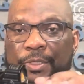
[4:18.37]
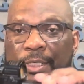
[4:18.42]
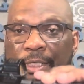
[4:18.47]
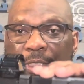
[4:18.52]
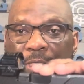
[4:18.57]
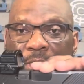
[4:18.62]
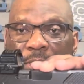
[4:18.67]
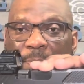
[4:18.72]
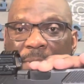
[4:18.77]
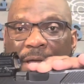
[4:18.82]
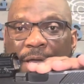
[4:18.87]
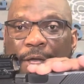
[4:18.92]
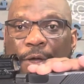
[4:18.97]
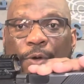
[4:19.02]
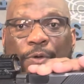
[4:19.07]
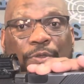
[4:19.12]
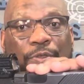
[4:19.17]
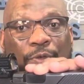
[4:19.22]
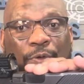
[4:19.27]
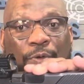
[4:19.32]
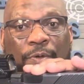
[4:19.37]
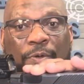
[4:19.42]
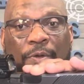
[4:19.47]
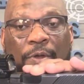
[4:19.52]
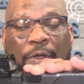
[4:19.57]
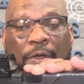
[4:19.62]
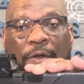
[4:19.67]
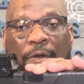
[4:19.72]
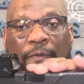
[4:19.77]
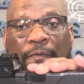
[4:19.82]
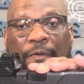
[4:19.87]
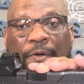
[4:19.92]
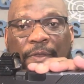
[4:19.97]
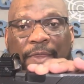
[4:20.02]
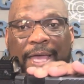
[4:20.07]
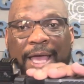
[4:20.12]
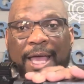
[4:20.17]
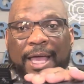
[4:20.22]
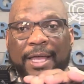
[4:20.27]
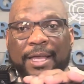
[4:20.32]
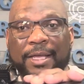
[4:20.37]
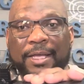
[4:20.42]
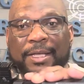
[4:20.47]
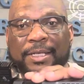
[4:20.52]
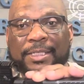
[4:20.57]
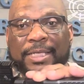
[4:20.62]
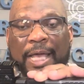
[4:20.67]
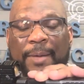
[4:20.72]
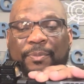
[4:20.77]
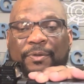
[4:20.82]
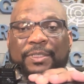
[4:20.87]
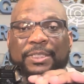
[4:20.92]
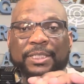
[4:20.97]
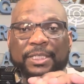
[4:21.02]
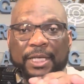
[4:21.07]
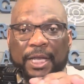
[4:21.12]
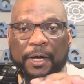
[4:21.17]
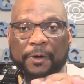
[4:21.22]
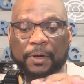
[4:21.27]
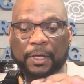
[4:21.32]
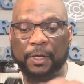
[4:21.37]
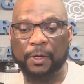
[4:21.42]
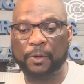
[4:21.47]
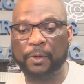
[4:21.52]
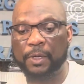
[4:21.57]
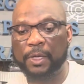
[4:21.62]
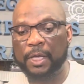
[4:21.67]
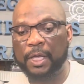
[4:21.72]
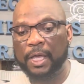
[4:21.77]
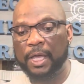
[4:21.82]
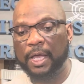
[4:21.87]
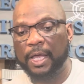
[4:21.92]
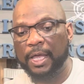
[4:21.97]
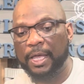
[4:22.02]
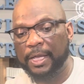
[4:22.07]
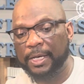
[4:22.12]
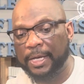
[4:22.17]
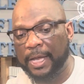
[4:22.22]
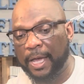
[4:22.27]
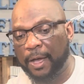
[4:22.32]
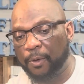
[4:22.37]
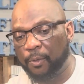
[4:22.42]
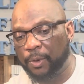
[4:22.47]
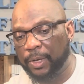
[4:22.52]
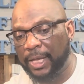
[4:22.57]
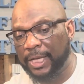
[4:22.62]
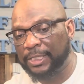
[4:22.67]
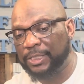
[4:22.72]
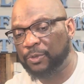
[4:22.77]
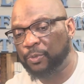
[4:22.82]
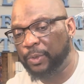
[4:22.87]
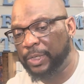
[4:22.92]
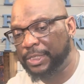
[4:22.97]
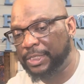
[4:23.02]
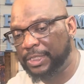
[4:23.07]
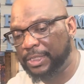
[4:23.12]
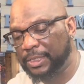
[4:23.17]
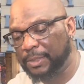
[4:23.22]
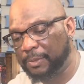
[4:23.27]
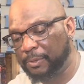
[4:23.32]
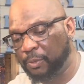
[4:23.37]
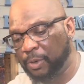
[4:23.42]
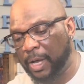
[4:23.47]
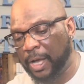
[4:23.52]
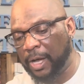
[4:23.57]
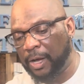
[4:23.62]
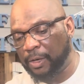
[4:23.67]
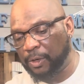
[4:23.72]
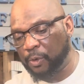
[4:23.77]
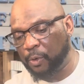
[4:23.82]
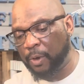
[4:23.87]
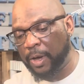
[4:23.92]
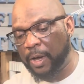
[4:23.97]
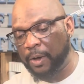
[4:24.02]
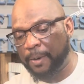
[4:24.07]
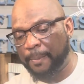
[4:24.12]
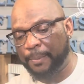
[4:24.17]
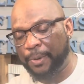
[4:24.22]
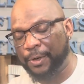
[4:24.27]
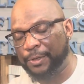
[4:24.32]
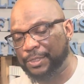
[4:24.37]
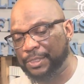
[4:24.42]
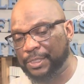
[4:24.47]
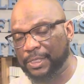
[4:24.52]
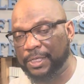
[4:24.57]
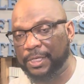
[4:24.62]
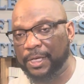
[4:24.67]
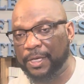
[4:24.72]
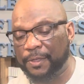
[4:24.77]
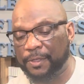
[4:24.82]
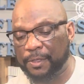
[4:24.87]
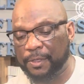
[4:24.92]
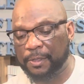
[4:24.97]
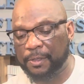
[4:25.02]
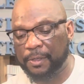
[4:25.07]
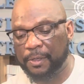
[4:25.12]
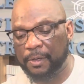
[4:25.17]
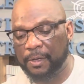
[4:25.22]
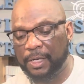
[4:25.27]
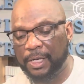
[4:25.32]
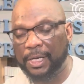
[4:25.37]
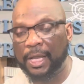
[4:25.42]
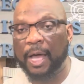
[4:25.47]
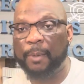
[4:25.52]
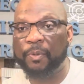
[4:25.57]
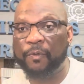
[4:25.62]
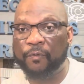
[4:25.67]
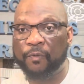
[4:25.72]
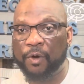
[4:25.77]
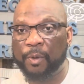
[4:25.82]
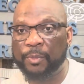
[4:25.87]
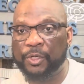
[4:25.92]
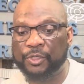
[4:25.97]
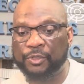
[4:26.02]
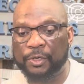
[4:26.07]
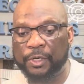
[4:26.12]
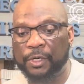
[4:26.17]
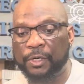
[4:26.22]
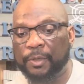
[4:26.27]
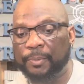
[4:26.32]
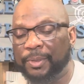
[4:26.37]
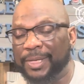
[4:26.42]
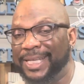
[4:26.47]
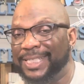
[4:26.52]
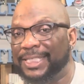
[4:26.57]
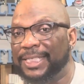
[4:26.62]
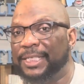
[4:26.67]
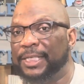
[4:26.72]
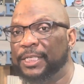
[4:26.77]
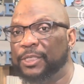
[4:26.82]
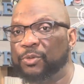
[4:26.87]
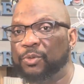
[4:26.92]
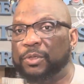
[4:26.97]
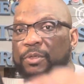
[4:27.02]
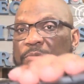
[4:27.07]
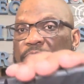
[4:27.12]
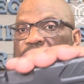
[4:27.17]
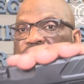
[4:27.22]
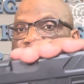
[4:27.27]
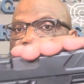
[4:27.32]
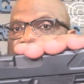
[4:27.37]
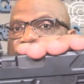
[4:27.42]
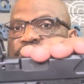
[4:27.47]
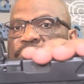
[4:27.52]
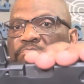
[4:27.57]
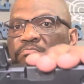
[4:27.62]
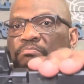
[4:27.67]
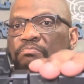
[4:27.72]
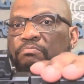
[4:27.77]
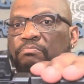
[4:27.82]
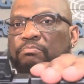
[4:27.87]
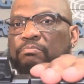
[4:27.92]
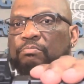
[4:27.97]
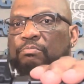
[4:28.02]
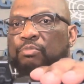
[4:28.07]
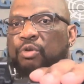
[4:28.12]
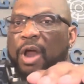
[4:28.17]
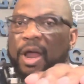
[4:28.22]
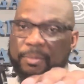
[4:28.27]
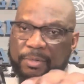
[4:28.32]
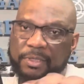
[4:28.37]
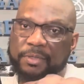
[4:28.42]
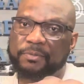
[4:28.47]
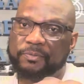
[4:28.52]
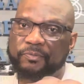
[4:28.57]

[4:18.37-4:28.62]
This is my go-to for that type of scenario. Now, will I go out and purchase another Glock Performance trigger to place in this one? Probably.